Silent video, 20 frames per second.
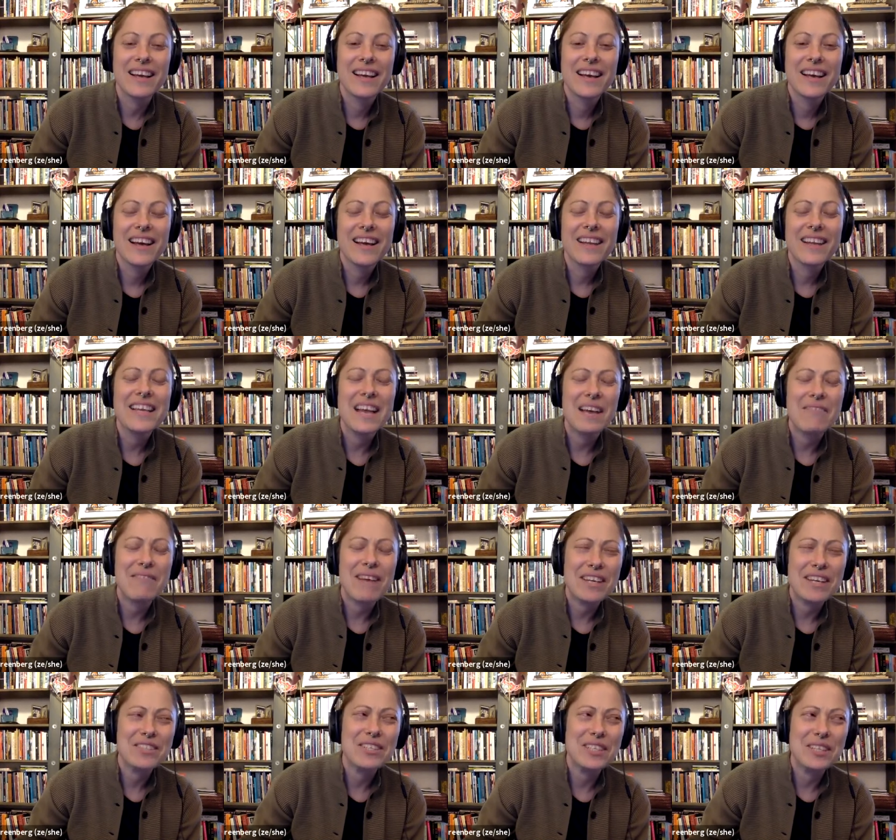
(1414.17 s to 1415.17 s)
I think I've
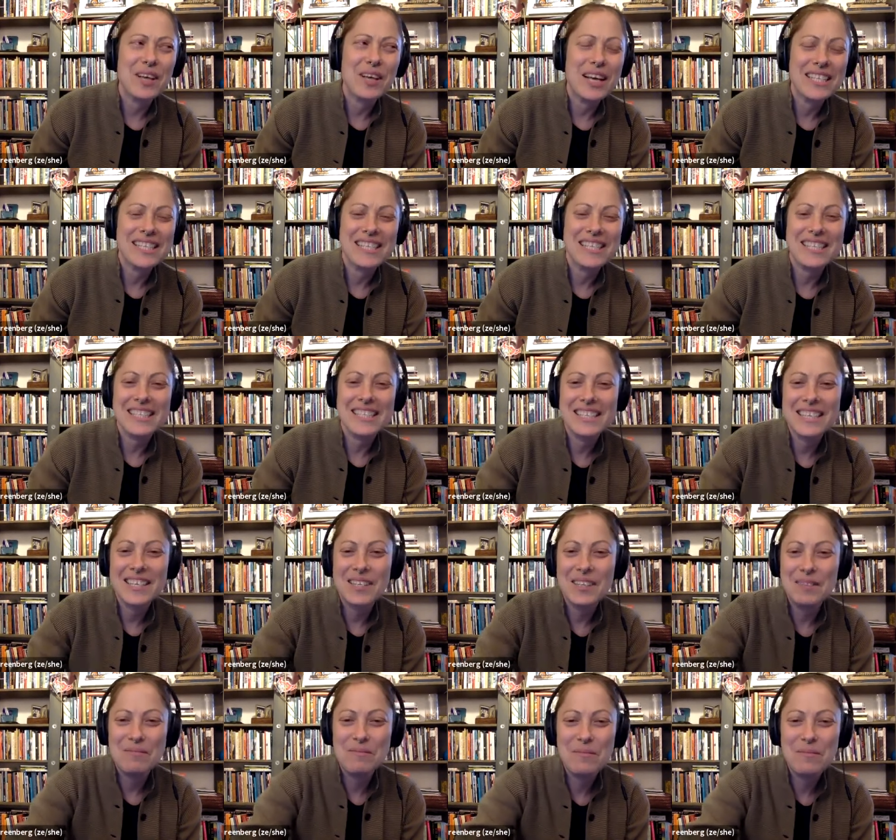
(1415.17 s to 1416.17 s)
actually lost the
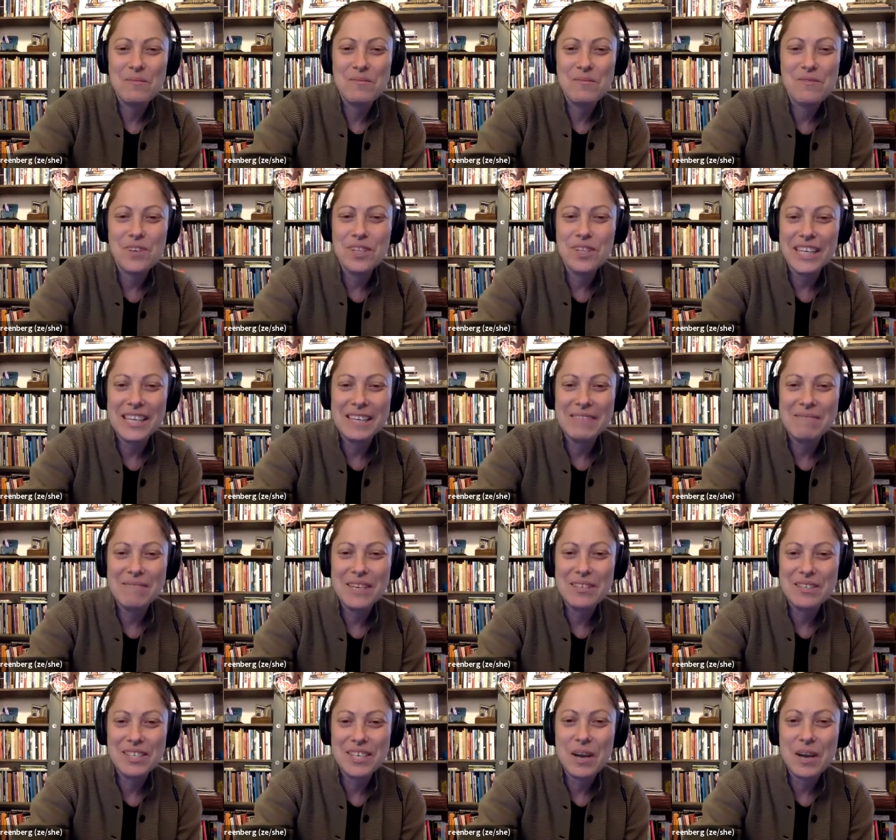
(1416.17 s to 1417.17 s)
skill fully
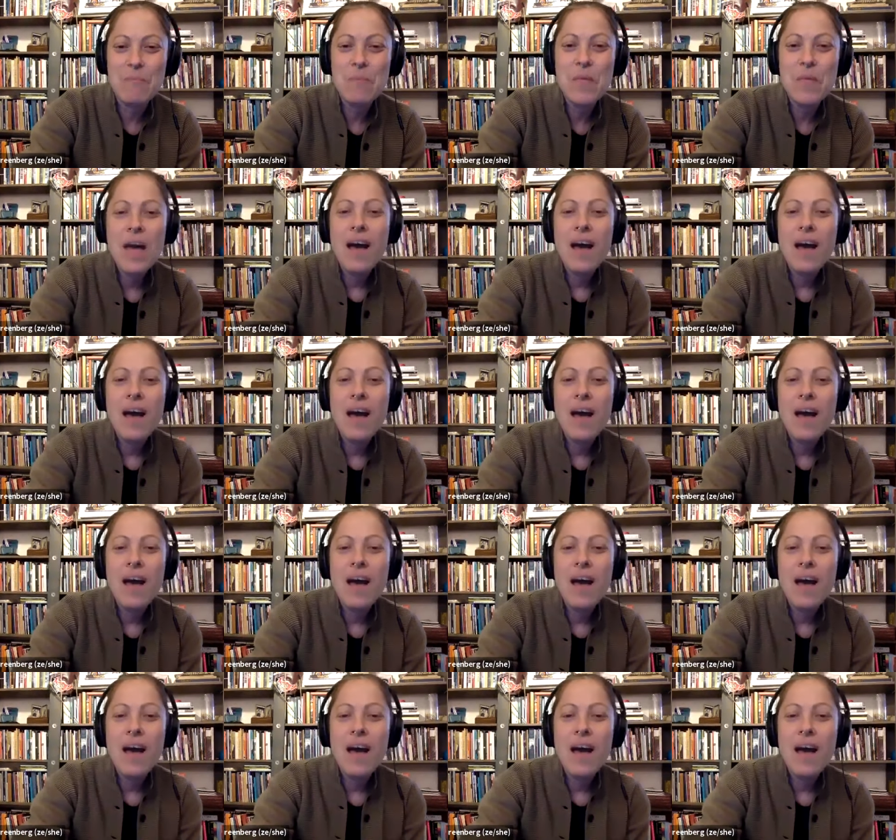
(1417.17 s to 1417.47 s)
years ago.